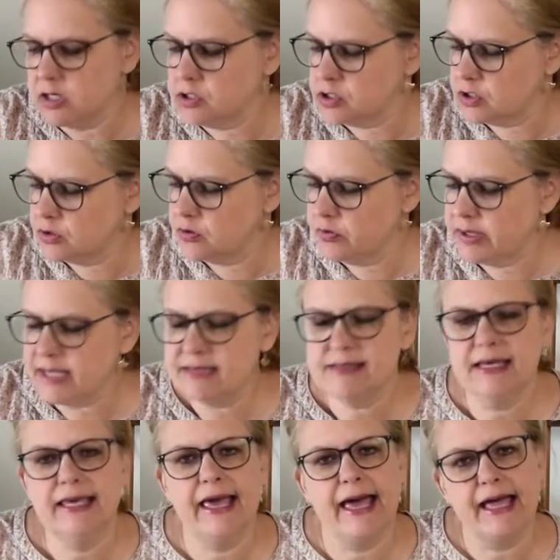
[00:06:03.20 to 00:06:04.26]
to do is
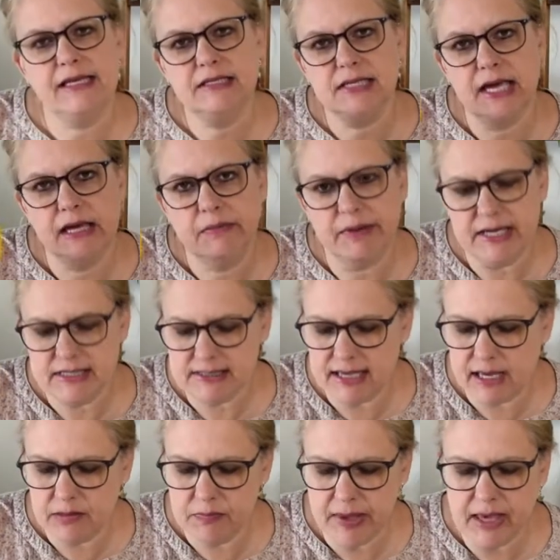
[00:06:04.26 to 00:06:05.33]
again take my
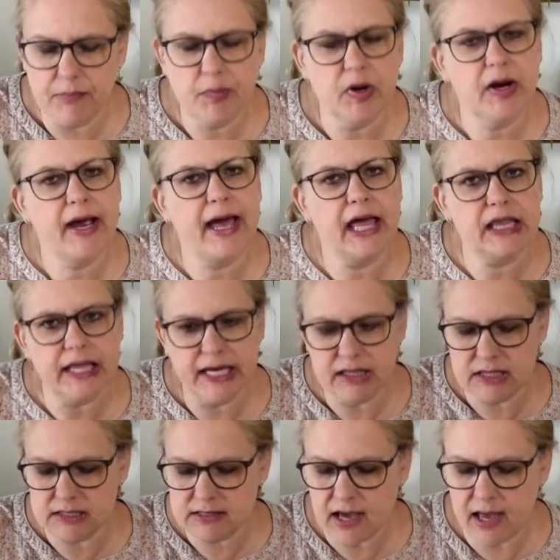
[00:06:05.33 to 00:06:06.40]
sandpaper, and like
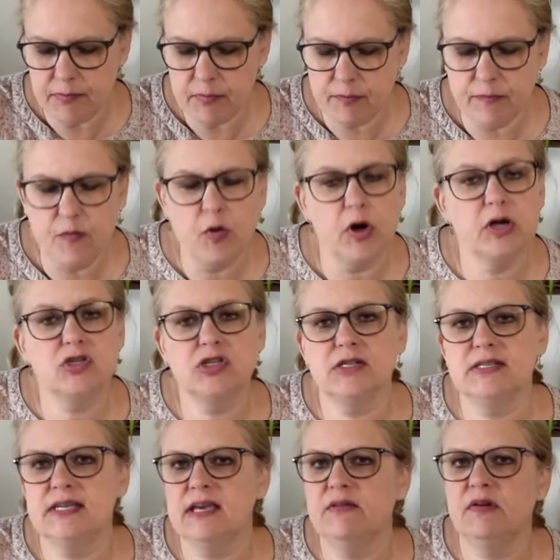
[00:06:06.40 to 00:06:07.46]
the time before,
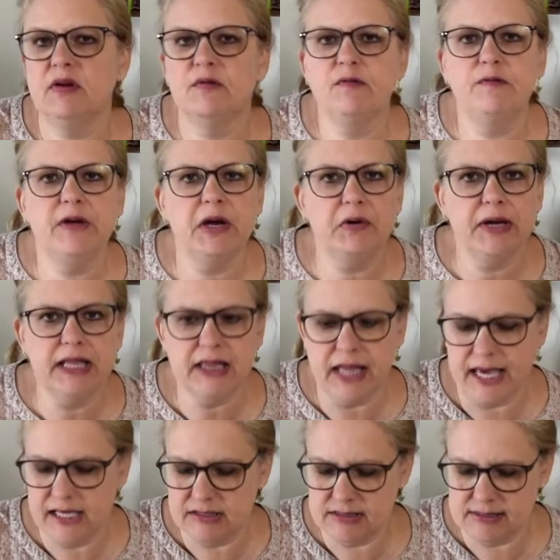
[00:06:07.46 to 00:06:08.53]
just give it a very
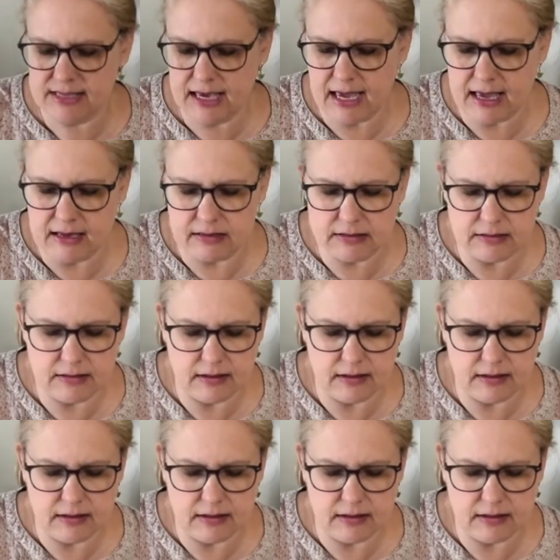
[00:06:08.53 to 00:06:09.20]
light sand.